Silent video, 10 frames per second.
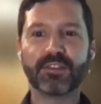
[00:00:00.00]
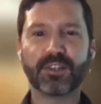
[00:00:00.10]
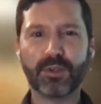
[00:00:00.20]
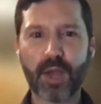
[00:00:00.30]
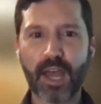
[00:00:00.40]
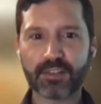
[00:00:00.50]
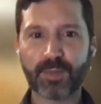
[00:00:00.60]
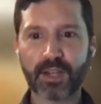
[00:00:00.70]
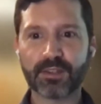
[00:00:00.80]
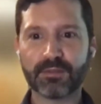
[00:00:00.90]
is a new
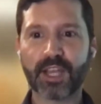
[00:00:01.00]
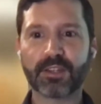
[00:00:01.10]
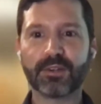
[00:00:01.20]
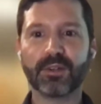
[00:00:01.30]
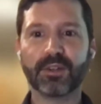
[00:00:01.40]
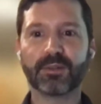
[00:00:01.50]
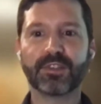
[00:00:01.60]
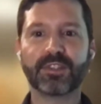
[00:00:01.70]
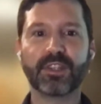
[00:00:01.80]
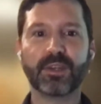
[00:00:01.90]
aspect of technical
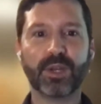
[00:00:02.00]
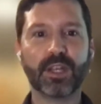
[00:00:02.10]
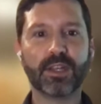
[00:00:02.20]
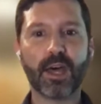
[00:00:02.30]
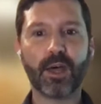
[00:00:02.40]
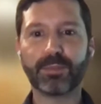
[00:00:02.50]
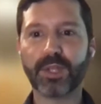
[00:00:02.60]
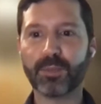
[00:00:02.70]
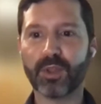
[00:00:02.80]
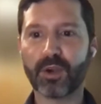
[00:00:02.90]
literacy that we need to help
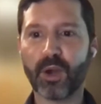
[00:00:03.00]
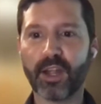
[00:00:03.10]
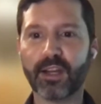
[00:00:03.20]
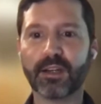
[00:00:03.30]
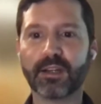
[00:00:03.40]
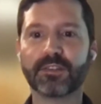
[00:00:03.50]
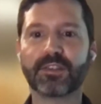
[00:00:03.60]
people acquire